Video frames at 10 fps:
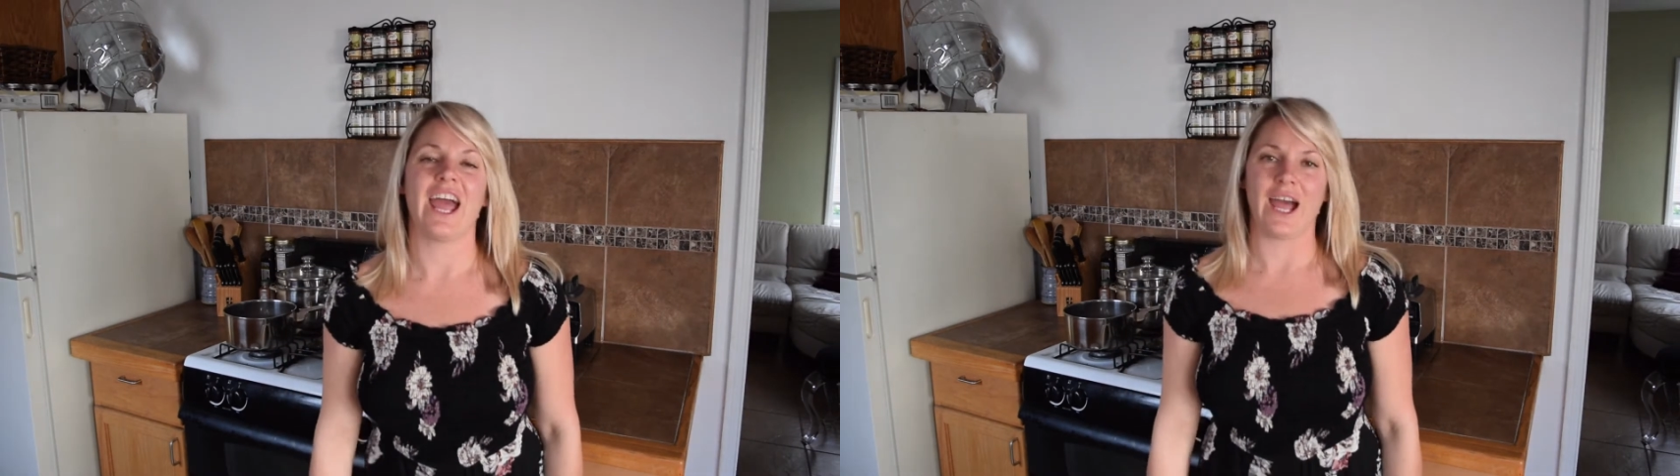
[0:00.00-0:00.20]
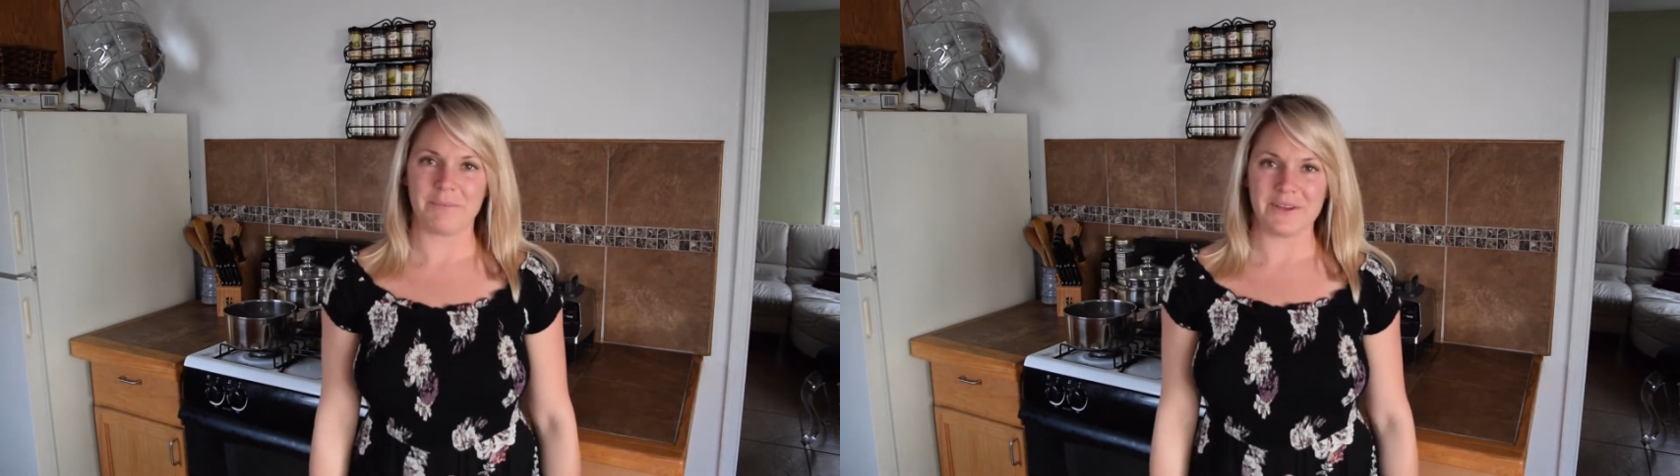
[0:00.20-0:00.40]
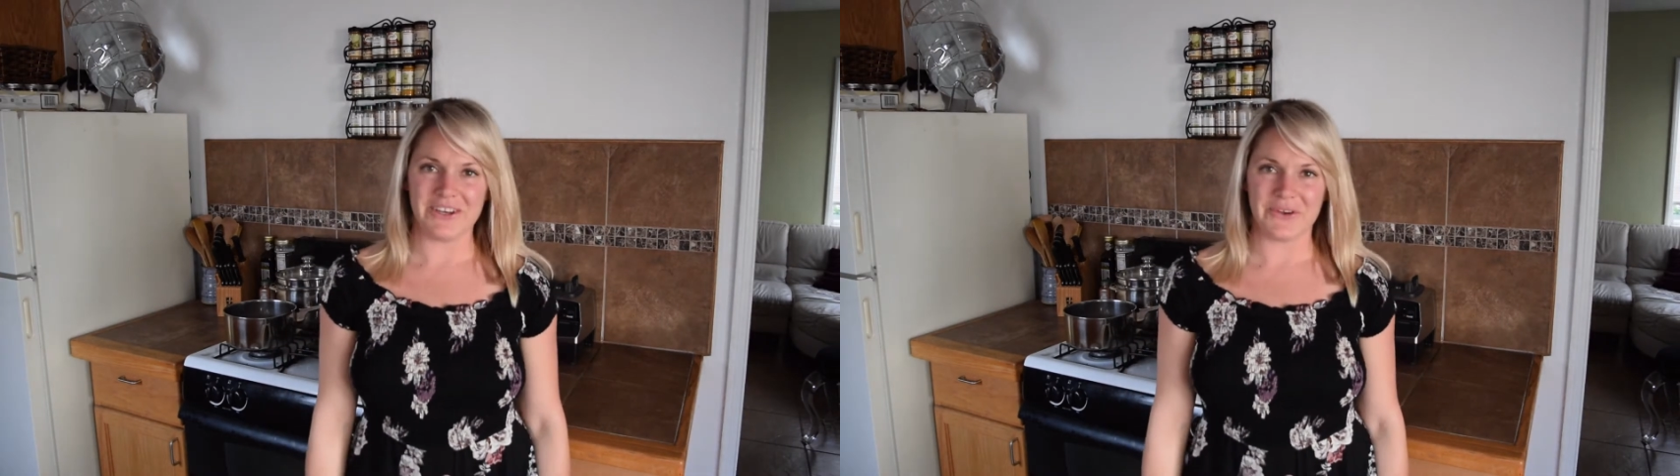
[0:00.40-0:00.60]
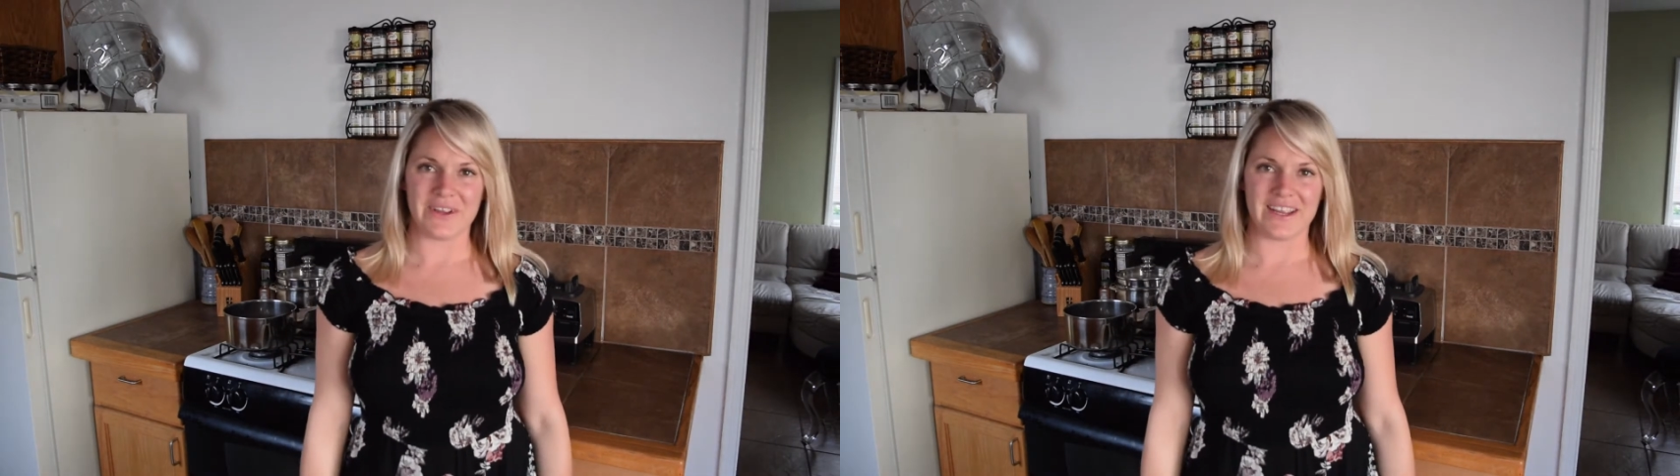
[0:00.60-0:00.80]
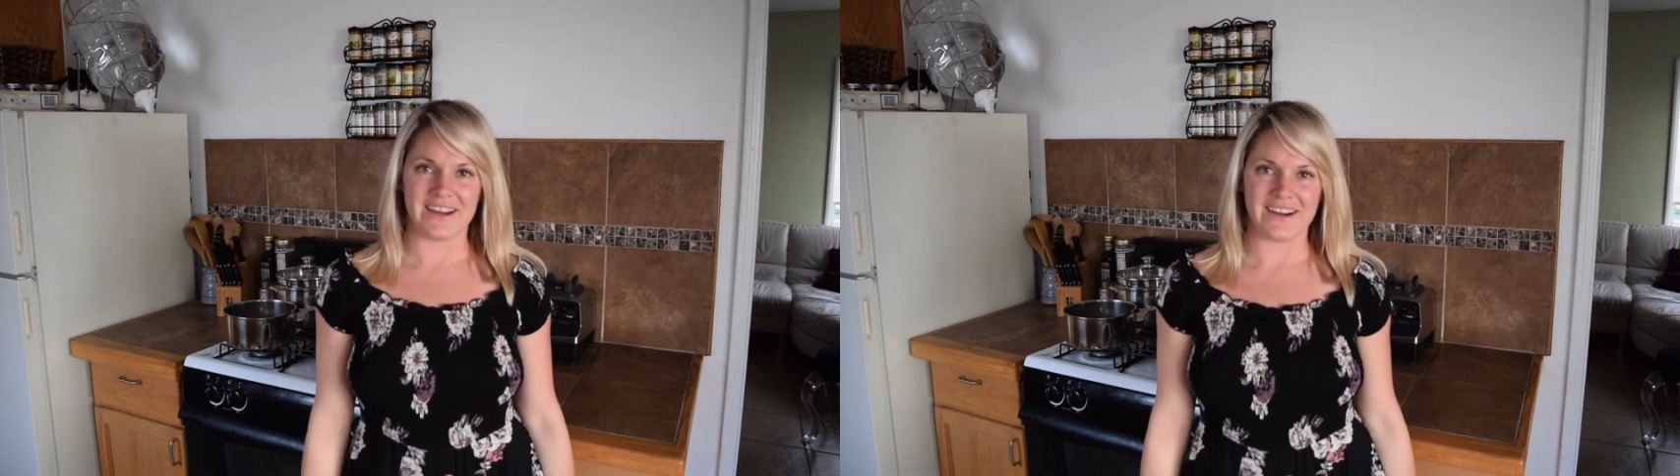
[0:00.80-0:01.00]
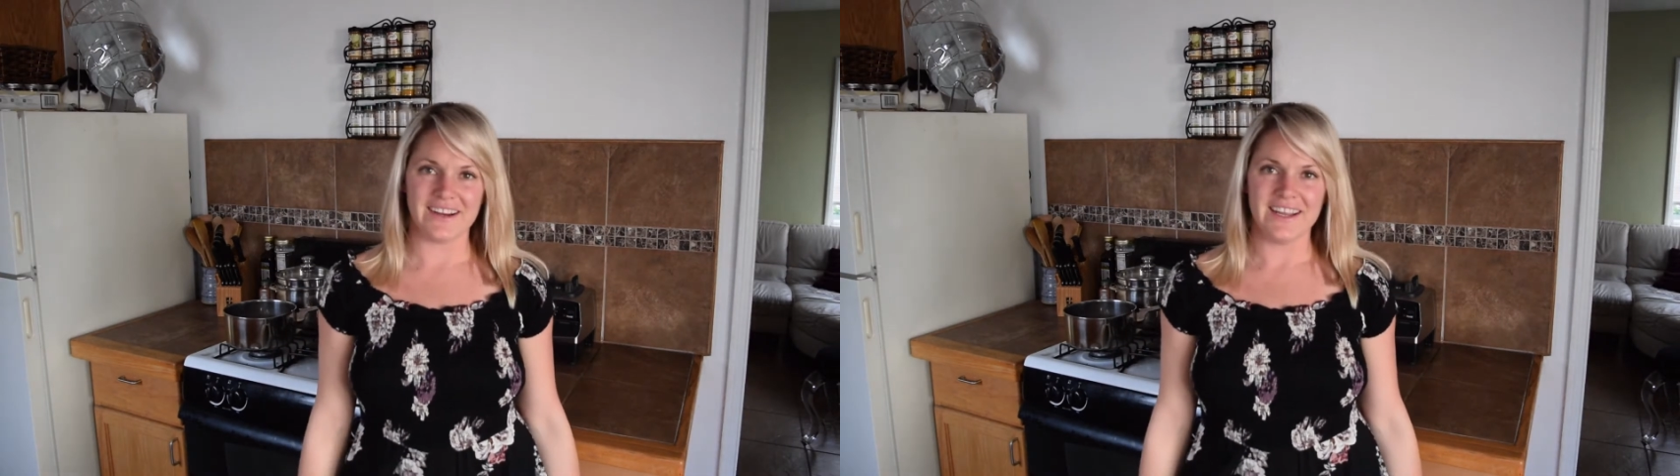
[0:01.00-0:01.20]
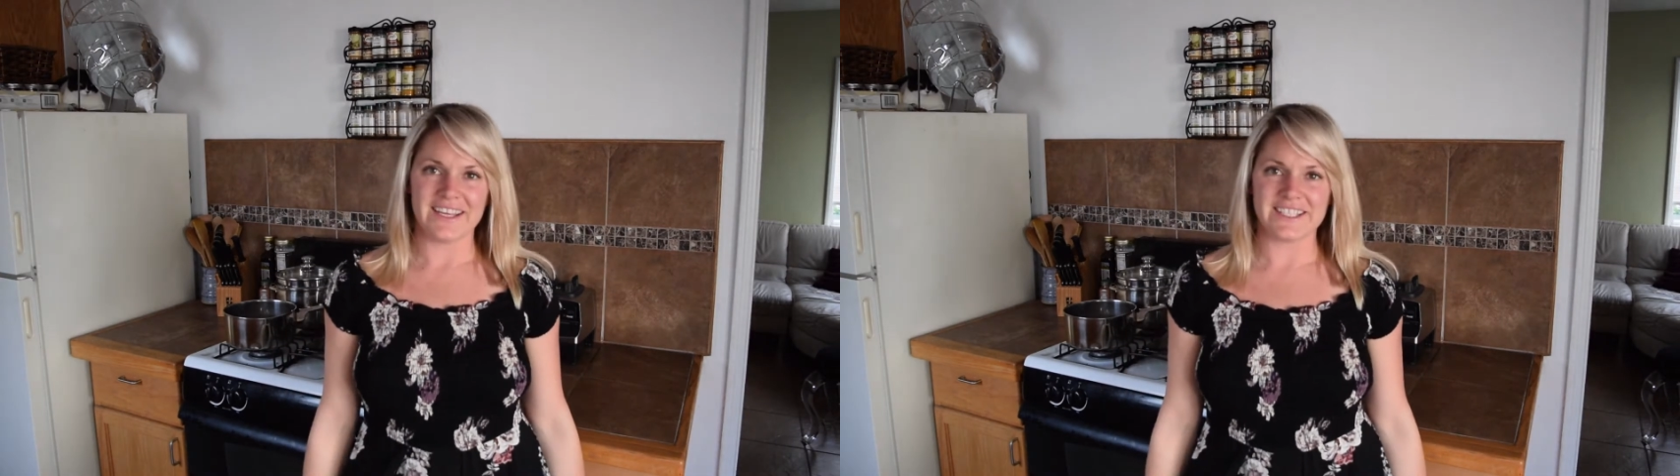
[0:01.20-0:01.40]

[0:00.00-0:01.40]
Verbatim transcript: Happy New Year.